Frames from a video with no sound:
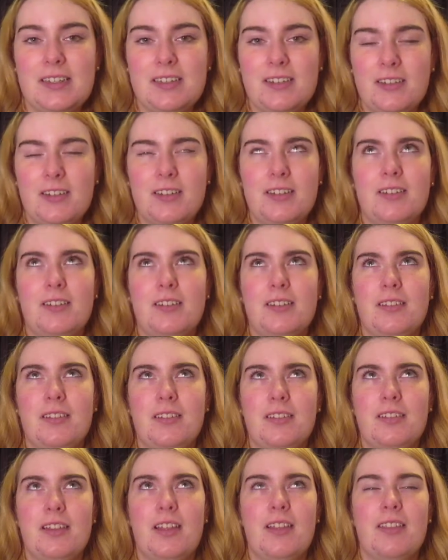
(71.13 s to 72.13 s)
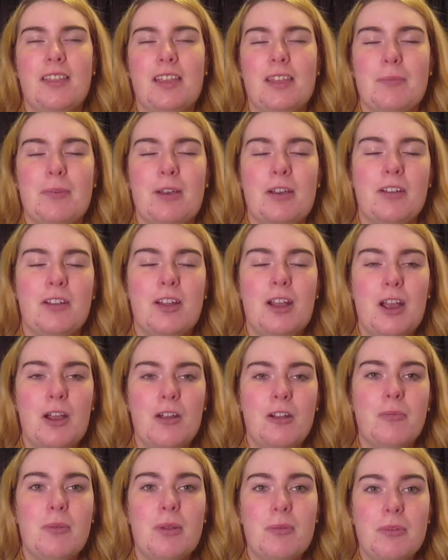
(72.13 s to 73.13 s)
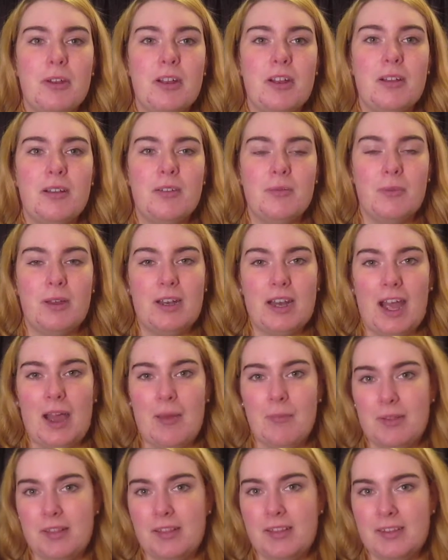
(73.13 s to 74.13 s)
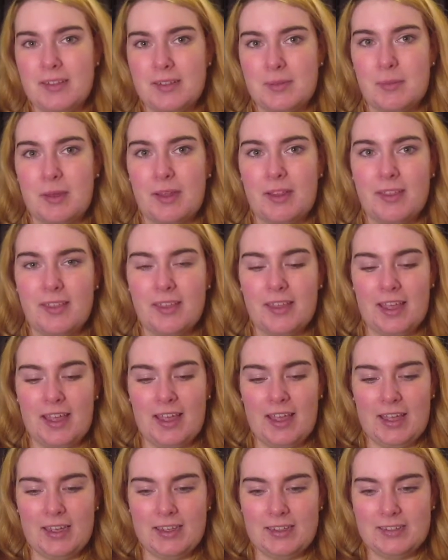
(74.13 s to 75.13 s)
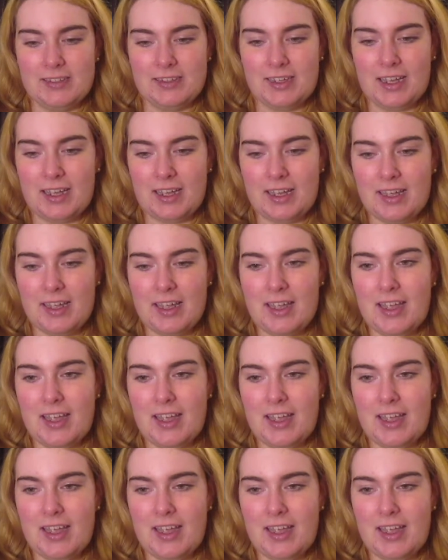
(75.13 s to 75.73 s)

or not think about, remember what happened this month, and yeah,